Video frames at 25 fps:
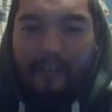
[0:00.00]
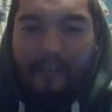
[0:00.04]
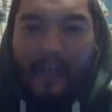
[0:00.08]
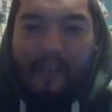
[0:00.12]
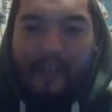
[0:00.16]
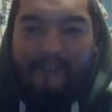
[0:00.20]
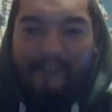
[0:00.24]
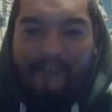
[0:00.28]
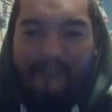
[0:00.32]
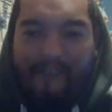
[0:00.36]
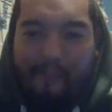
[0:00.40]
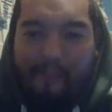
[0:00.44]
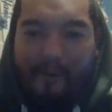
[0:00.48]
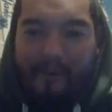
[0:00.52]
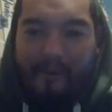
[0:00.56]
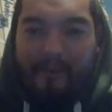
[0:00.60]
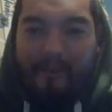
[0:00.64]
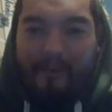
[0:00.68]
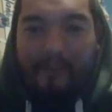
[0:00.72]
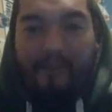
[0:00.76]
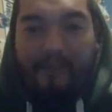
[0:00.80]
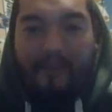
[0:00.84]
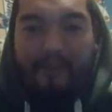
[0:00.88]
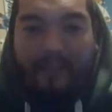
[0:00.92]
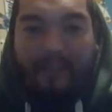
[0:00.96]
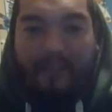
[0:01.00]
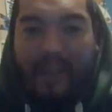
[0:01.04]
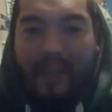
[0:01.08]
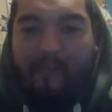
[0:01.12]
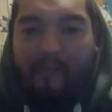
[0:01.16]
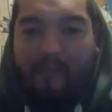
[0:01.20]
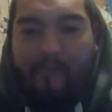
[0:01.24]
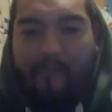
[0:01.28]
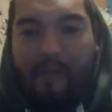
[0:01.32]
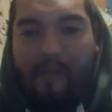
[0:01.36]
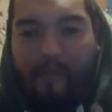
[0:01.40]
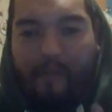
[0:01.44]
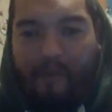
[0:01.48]
him the punches, just gave him
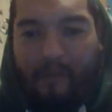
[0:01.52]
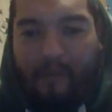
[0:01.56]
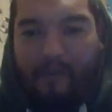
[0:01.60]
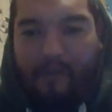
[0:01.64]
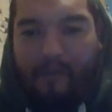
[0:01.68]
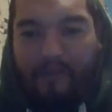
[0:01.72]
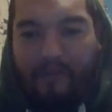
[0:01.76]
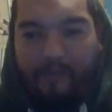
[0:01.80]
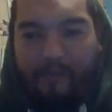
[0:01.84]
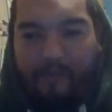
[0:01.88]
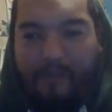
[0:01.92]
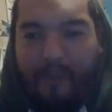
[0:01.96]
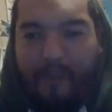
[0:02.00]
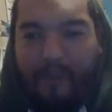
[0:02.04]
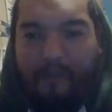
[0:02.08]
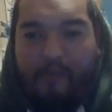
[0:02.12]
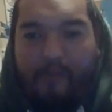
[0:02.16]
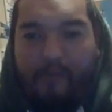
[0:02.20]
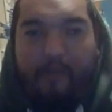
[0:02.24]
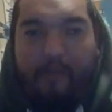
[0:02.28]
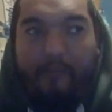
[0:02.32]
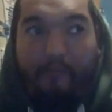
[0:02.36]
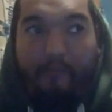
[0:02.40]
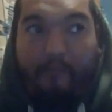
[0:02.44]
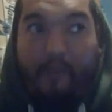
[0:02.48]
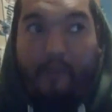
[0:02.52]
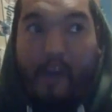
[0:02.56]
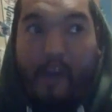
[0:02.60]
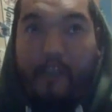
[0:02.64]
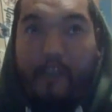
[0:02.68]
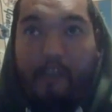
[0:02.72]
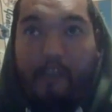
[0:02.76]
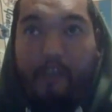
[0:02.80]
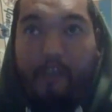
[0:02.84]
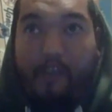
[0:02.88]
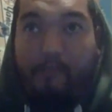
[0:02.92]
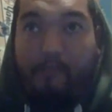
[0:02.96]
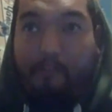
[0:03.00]
that realism. It's like, dude, you're fucking
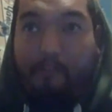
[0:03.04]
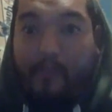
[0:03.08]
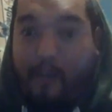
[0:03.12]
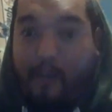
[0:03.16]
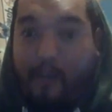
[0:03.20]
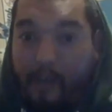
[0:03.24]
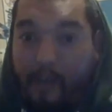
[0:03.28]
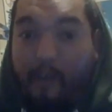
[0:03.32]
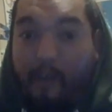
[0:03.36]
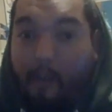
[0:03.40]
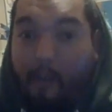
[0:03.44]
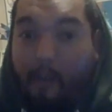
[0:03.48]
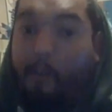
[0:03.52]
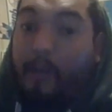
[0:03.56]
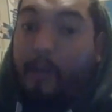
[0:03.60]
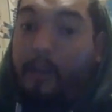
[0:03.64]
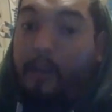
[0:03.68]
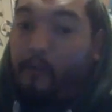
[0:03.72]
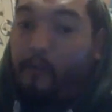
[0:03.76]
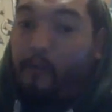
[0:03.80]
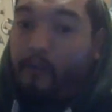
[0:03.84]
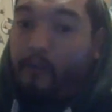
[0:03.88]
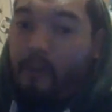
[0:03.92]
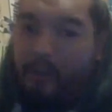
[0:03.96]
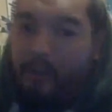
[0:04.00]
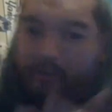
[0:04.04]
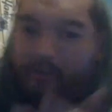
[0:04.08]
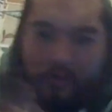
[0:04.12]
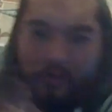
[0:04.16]
up, but here, I'm gonna give you this.